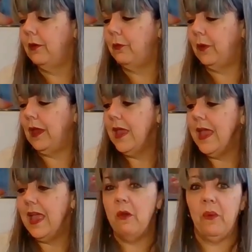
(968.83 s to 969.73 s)

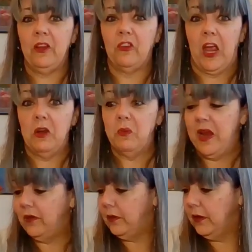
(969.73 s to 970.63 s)
It went
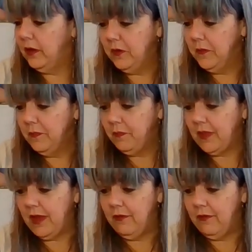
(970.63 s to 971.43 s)
sideways.